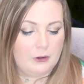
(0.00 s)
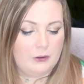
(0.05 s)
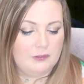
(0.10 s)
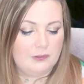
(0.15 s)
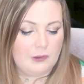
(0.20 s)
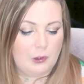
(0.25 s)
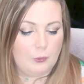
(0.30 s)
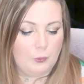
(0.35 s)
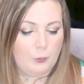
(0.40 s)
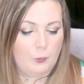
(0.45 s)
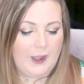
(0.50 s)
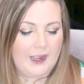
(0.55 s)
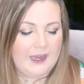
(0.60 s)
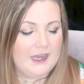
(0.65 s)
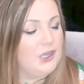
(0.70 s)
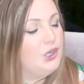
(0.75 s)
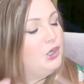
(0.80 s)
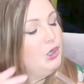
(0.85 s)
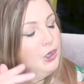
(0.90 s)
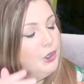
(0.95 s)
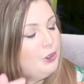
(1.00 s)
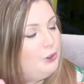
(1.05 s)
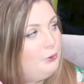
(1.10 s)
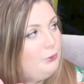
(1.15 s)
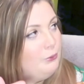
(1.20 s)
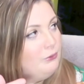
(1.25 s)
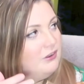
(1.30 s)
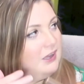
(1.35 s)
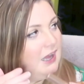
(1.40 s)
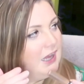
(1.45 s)
goes on quite
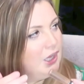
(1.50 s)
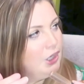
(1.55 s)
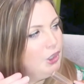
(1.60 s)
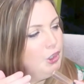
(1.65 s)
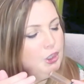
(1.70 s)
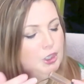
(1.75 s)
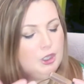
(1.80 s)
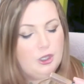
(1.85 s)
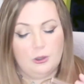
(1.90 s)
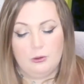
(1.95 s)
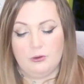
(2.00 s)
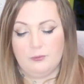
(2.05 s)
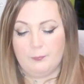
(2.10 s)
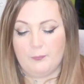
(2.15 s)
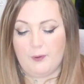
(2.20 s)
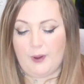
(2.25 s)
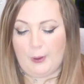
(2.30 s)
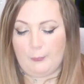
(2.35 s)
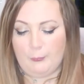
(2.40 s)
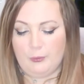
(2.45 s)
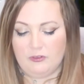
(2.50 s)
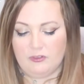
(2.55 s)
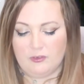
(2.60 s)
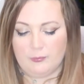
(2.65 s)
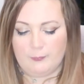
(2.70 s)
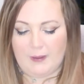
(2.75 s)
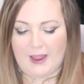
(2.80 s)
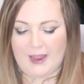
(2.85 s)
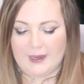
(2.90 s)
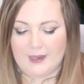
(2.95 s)
nude, like a nude brown, which
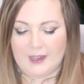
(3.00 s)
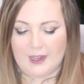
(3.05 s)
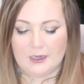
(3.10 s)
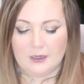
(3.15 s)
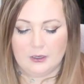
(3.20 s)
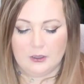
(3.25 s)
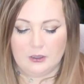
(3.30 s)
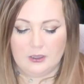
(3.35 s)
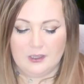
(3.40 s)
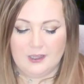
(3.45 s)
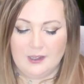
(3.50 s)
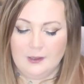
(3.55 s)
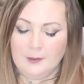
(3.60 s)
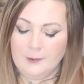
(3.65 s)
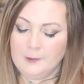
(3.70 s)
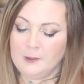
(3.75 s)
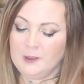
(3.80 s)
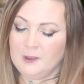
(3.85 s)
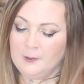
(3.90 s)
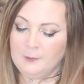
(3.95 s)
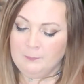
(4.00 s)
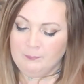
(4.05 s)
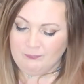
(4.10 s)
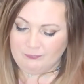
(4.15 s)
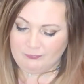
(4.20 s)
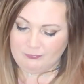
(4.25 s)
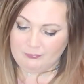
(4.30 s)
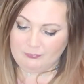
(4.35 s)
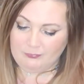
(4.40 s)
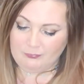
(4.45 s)
is my kind of colour.
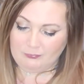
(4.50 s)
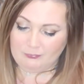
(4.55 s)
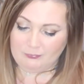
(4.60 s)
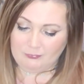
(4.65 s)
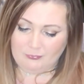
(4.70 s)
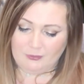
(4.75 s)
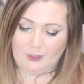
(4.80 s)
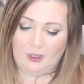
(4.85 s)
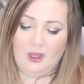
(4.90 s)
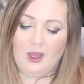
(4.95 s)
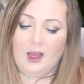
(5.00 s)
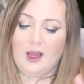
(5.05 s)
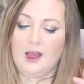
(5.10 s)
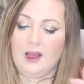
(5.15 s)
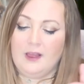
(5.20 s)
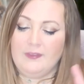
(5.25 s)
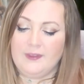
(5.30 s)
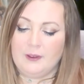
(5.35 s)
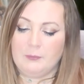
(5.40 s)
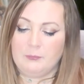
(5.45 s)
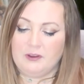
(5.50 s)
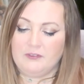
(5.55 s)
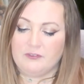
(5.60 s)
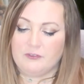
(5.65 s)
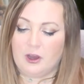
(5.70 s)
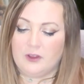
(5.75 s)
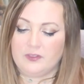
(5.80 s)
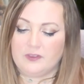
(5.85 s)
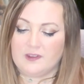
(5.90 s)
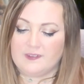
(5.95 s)
I don't know what... And then
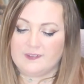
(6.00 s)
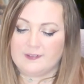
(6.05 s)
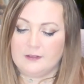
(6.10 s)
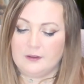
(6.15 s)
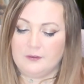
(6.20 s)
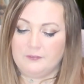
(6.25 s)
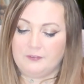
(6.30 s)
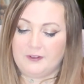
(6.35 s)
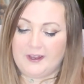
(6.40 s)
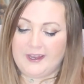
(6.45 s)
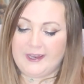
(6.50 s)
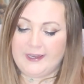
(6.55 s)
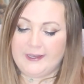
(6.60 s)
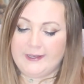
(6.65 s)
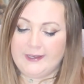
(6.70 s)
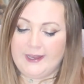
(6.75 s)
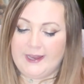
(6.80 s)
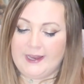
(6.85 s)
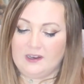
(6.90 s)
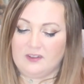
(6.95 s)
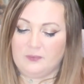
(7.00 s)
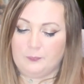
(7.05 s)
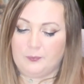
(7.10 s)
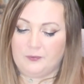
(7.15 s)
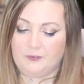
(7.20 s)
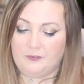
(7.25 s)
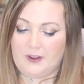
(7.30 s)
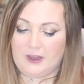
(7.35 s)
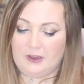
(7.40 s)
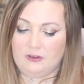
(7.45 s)
we've got this lovely NYX
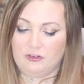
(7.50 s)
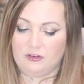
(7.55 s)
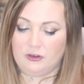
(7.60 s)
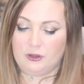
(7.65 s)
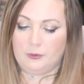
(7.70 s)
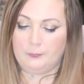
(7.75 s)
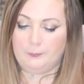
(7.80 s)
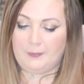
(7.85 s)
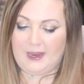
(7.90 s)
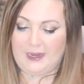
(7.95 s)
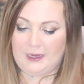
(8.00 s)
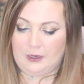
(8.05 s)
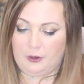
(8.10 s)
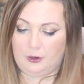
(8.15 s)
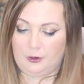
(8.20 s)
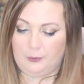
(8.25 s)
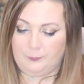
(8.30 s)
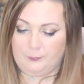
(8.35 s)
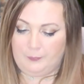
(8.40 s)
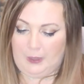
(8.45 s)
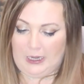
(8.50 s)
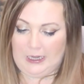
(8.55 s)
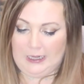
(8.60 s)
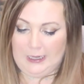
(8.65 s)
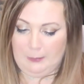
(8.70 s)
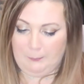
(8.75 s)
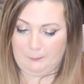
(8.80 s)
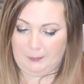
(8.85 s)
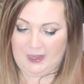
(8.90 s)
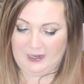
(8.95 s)
Professional Makeup
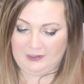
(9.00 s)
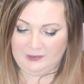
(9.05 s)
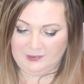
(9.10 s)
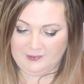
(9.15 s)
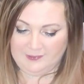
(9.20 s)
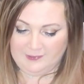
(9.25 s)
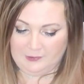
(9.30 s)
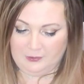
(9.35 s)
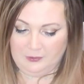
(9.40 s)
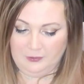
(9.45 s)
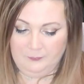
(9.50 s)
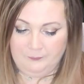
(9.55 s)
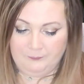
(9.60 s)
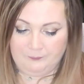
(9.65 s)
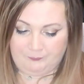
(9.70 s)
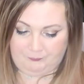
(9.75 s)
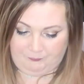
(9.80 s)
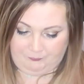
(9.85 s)
Lip Pencil